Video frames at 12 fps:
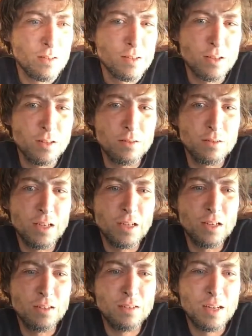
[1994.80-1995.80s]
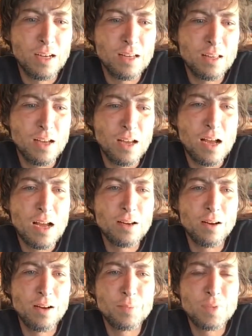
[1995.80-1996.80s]
So, you know, I
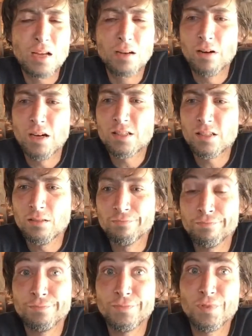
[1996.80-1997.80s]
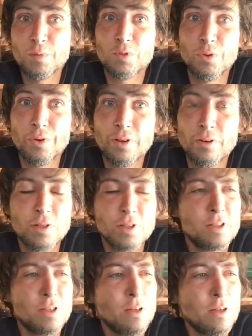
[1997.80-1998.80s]
know I'm digressing from Toyota
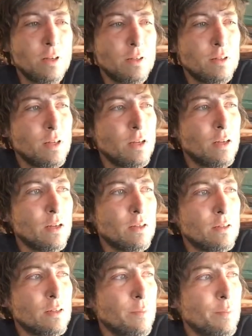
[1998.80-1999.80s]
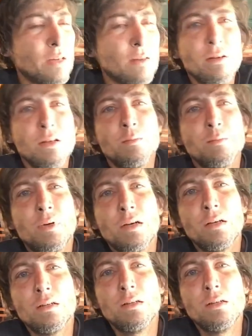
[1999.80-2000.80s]
to bickering,
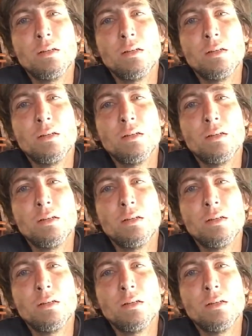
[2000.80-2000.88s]
but